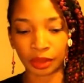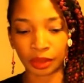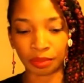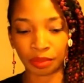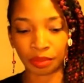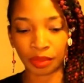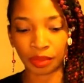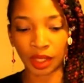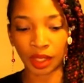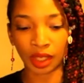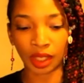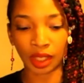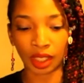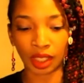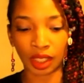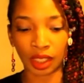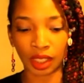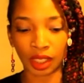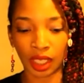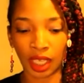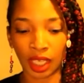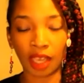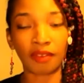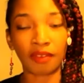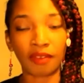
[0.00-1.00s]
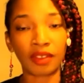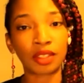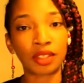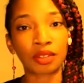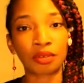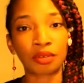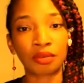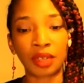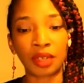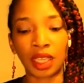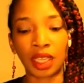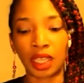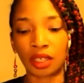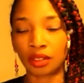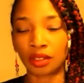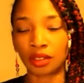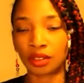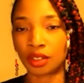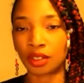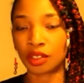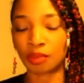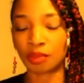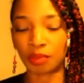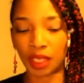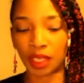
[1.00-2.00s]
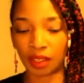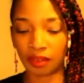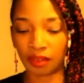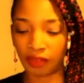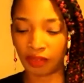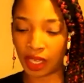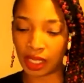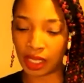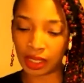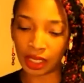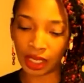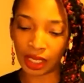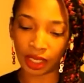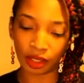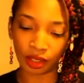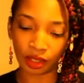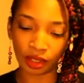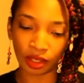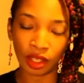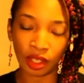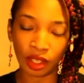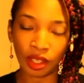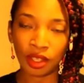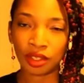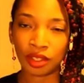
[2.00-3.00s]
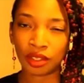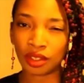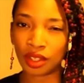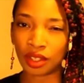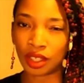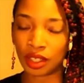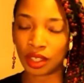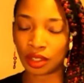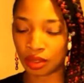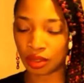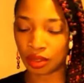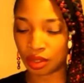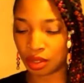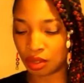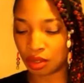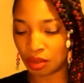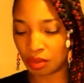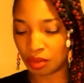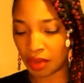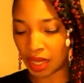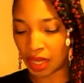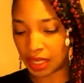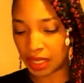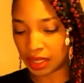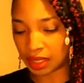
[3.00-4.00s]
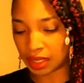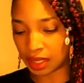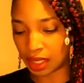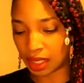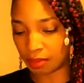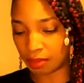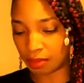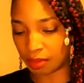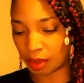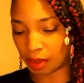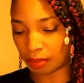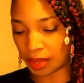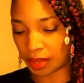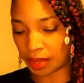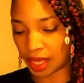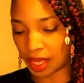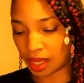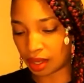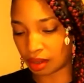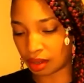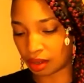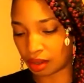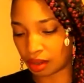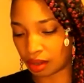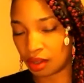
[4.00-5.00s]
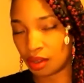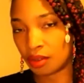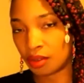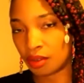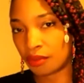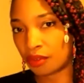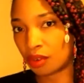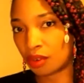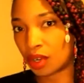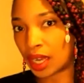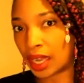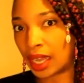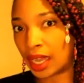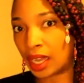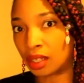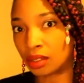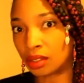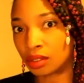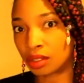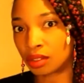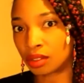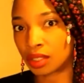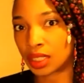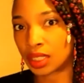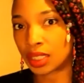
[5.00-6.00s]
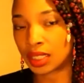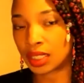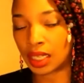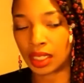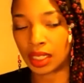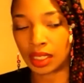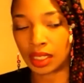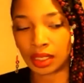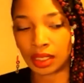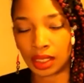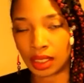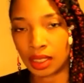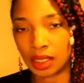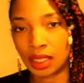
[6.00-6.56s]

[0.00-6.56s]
the heavy terrain on those big fat tires. So those are two ways to get prepared for outdoor cycling.